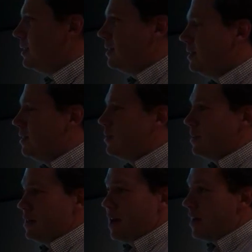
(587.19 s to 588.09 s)
has
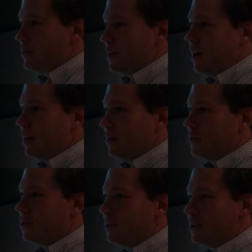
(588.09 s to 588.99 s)
essentially not
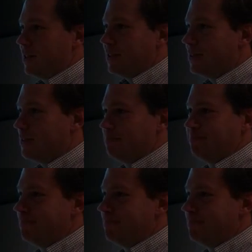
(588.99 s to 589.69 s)
changed since